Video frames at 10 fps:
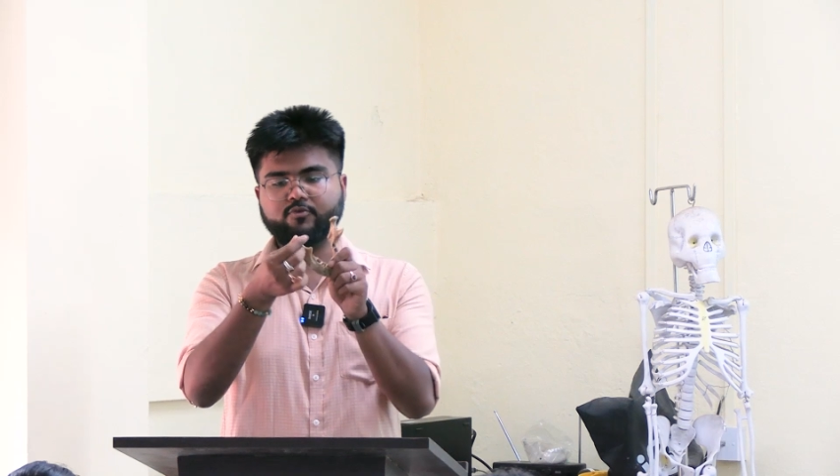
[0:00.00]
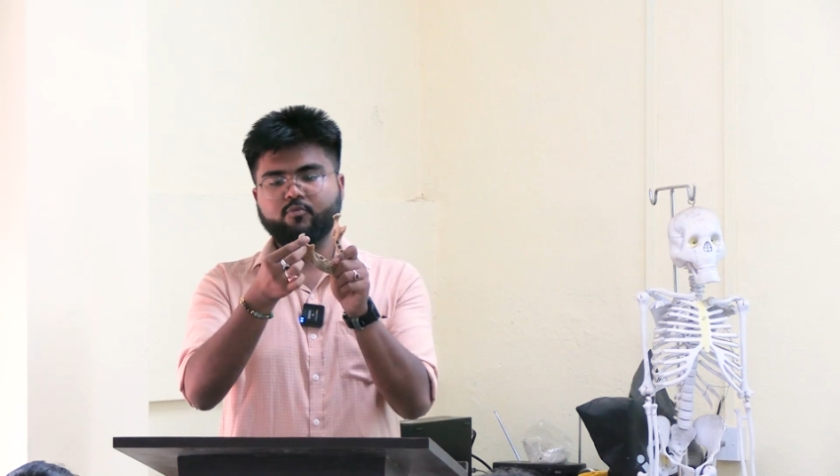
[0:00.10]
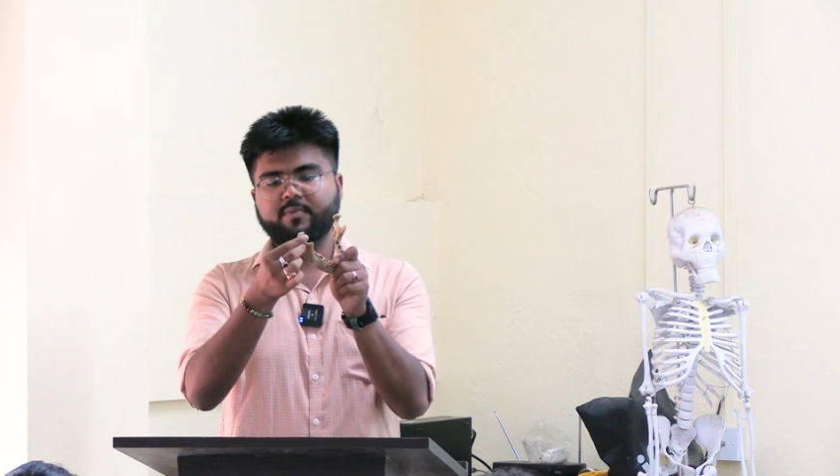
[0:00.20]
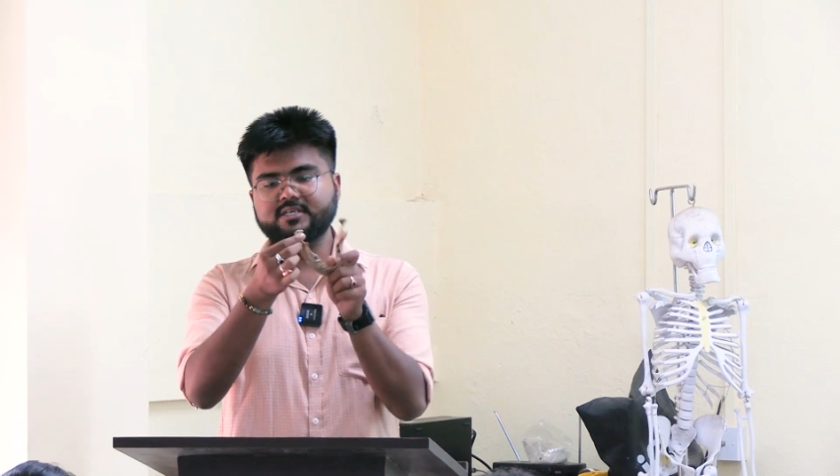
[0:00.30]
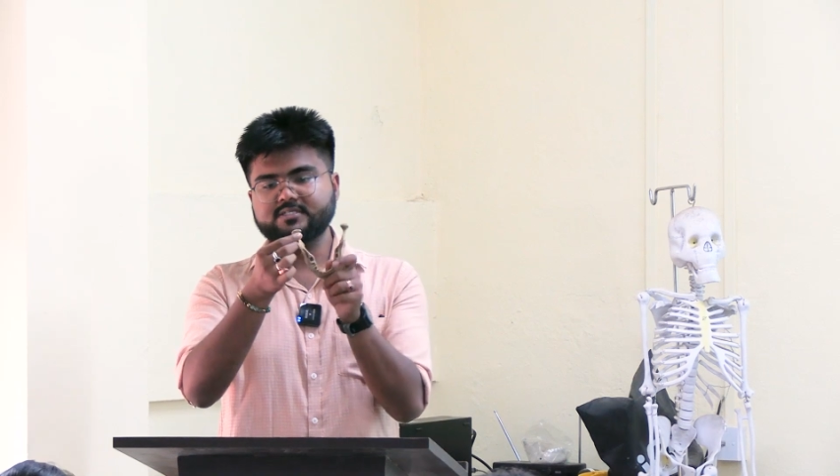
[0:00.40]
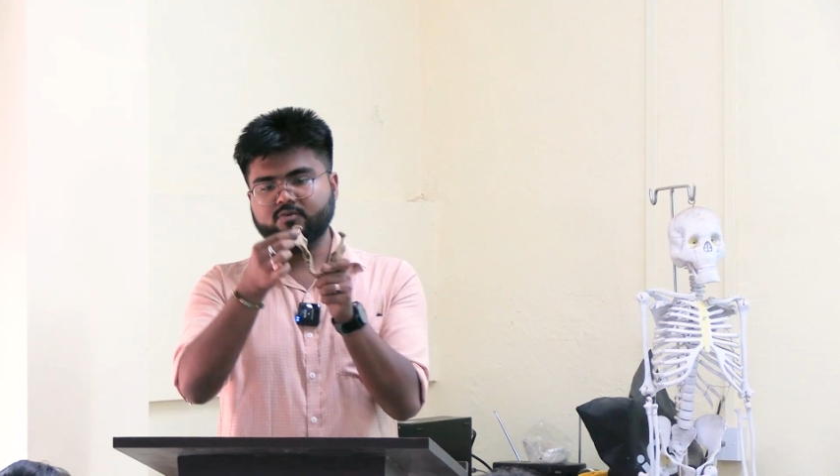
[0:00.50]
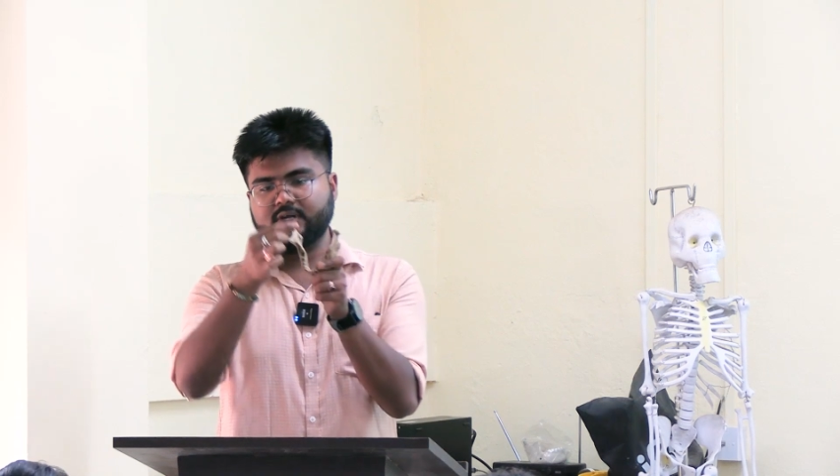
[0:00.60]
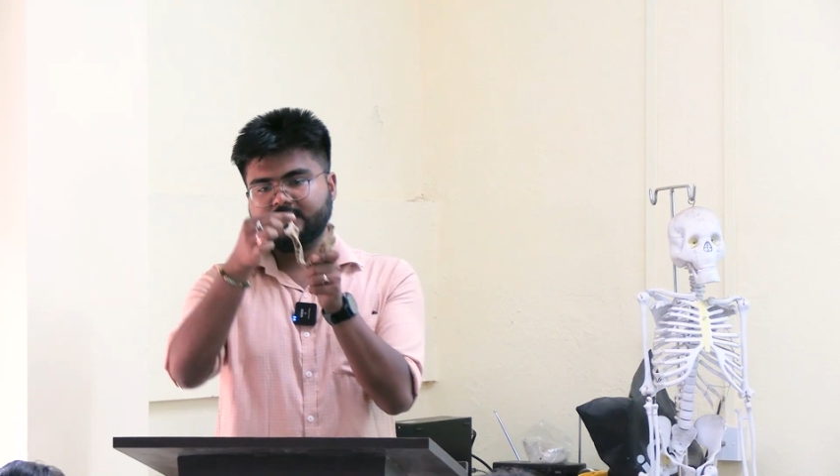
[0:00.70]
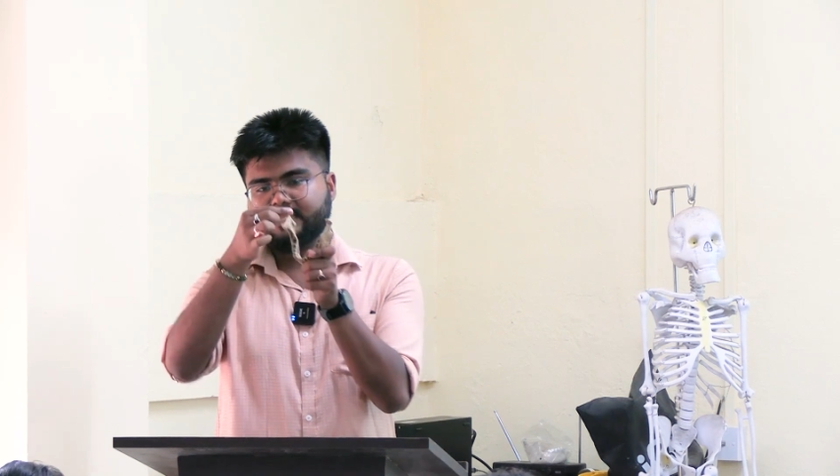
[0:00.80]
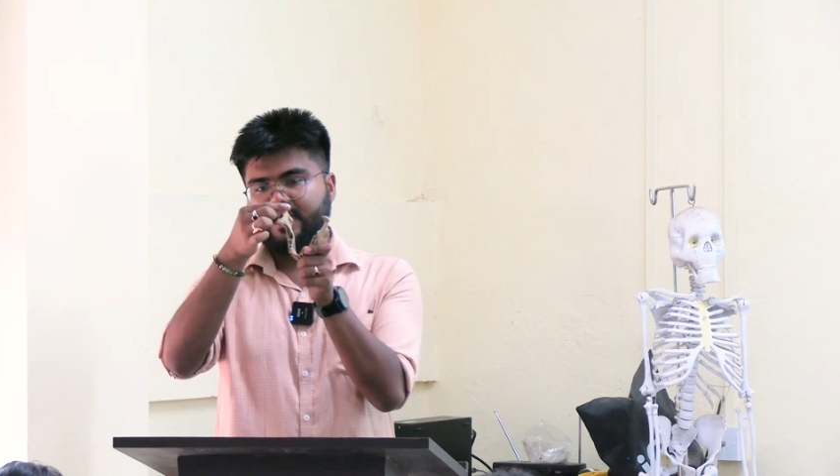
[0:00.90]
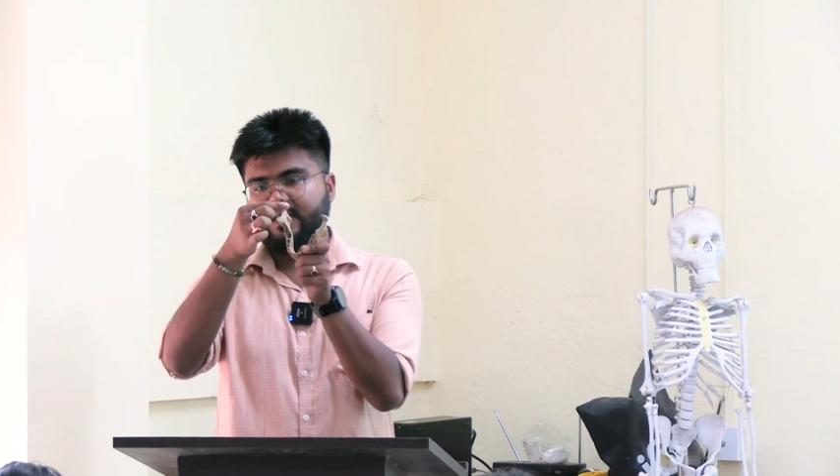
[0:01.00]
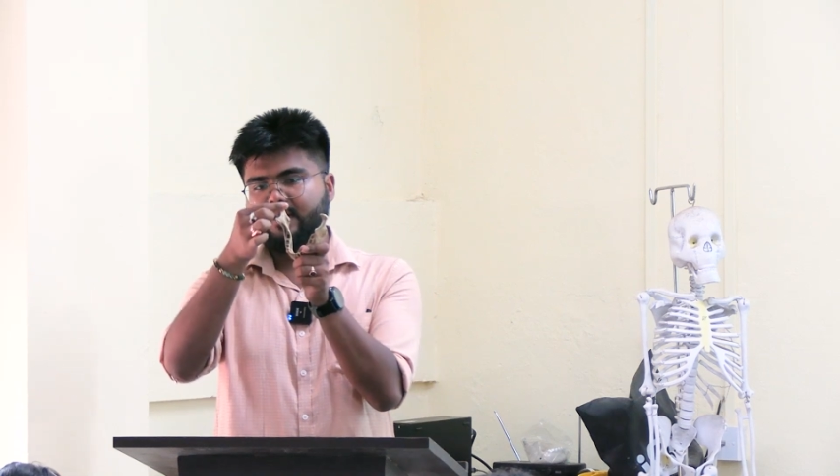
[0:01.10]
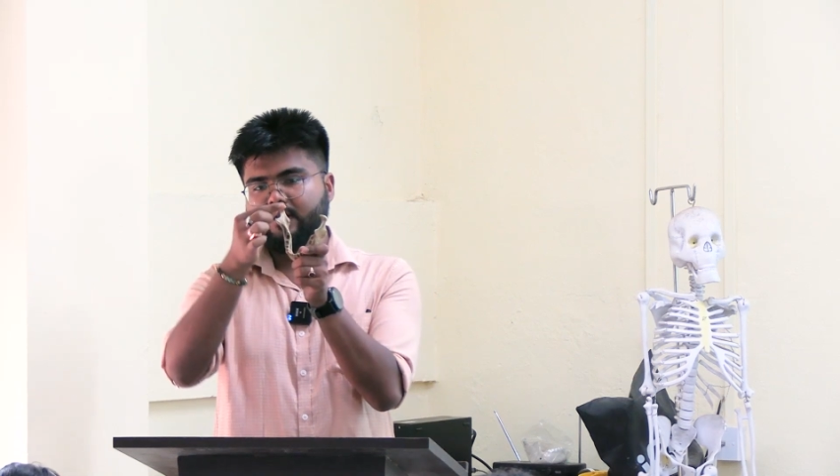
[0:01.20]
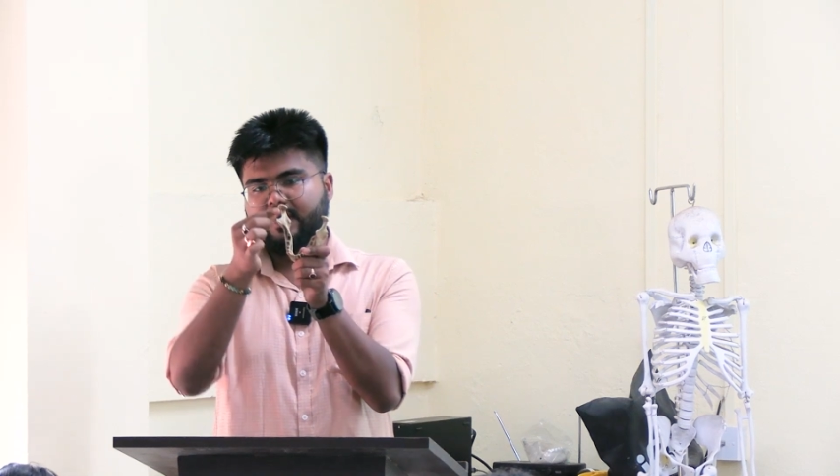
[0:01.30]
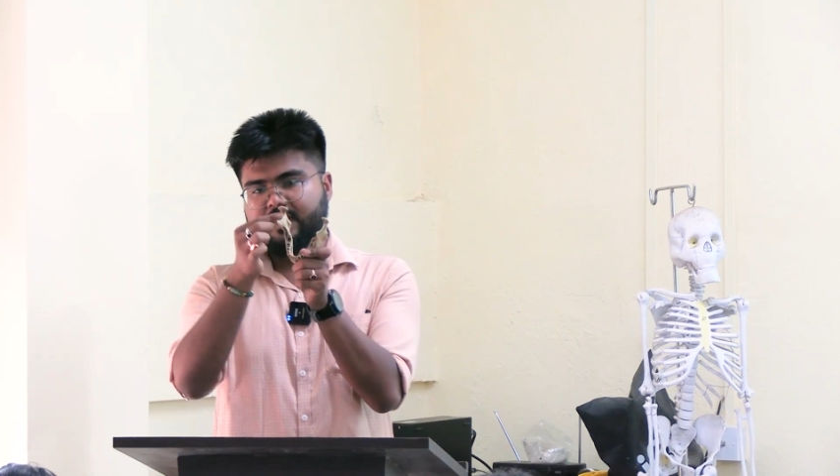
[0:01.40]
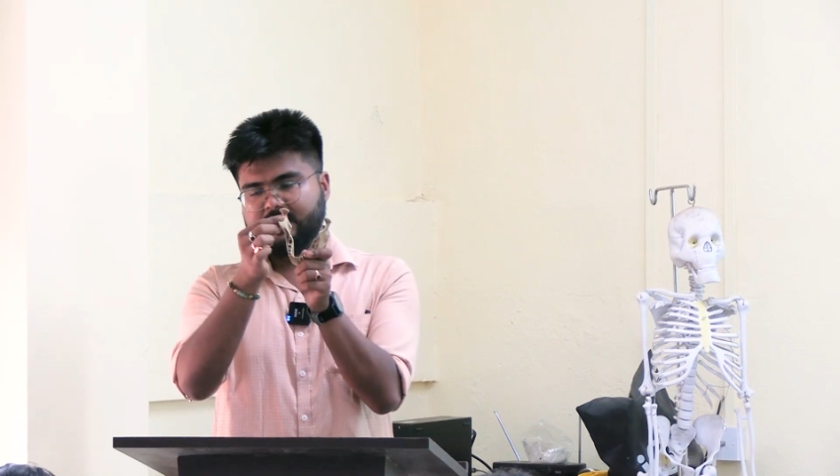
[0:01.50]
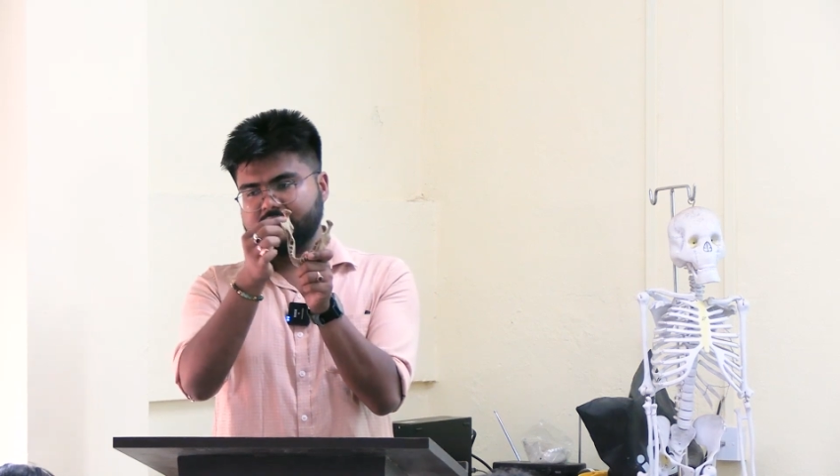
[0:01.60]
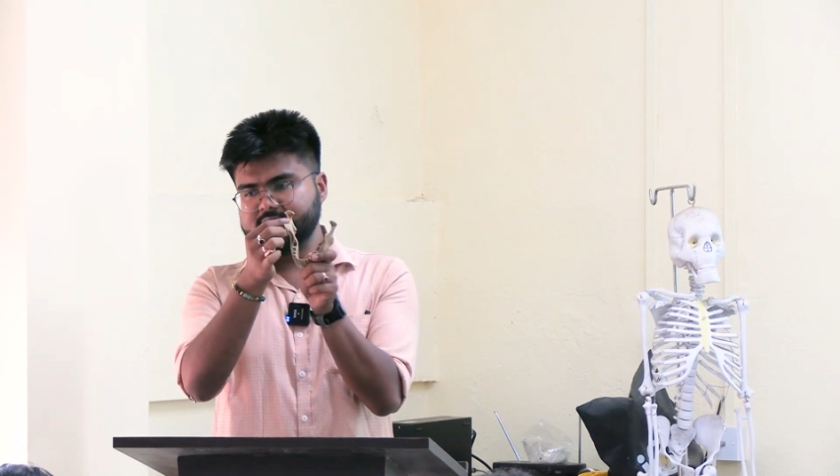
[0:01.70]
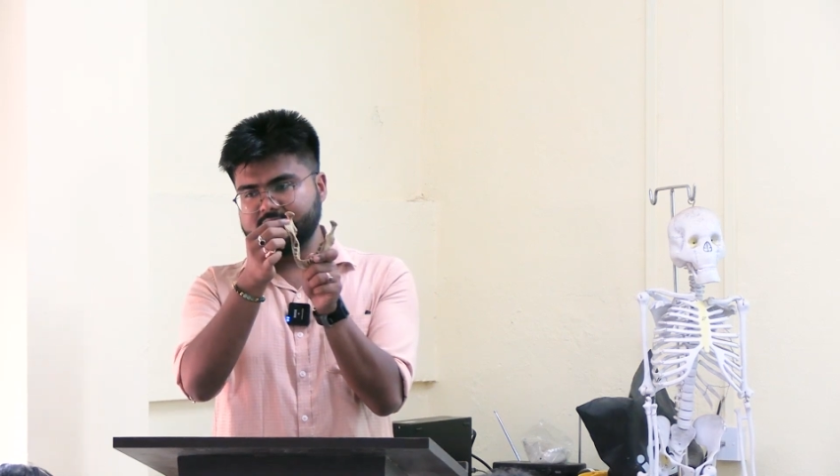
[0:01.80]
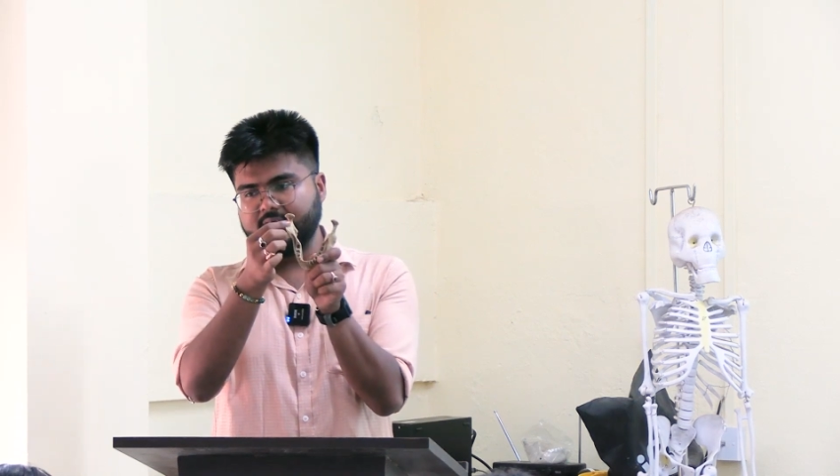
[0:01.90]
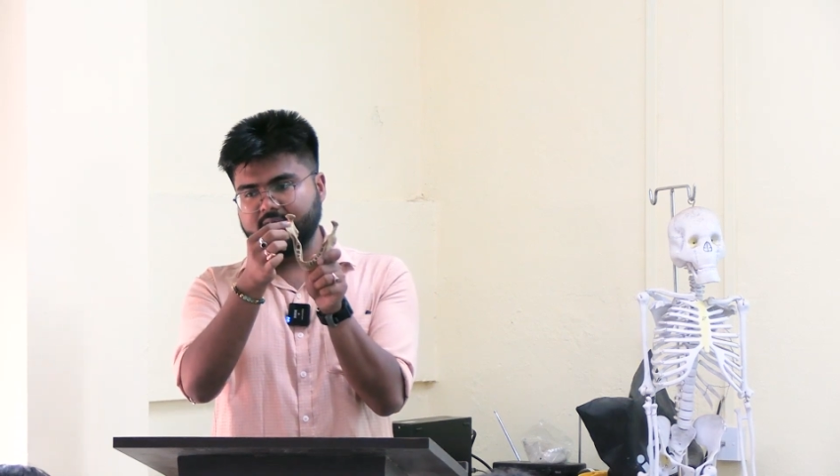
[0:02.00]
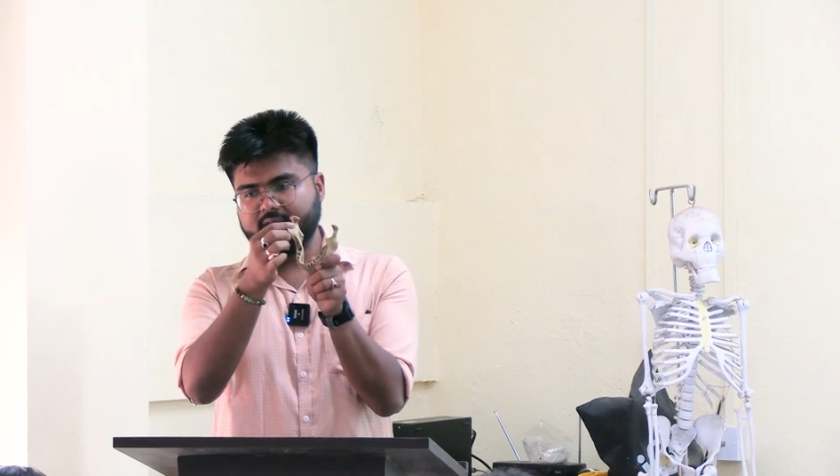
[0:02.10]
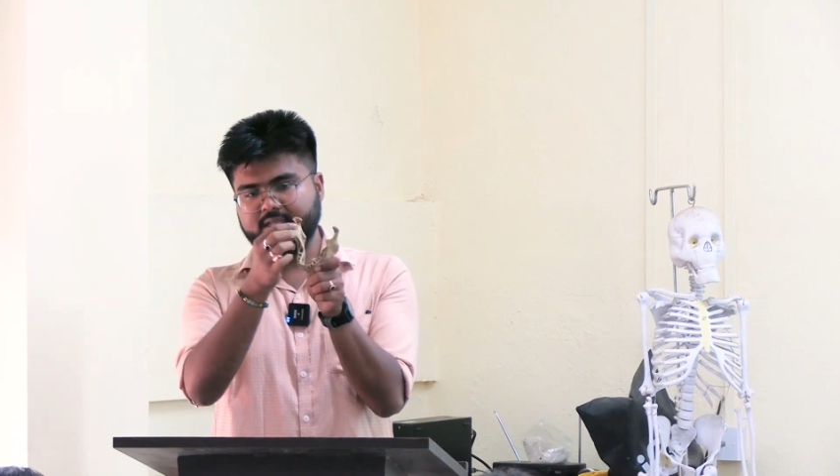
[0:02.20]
2 parts, one is head, another is neck.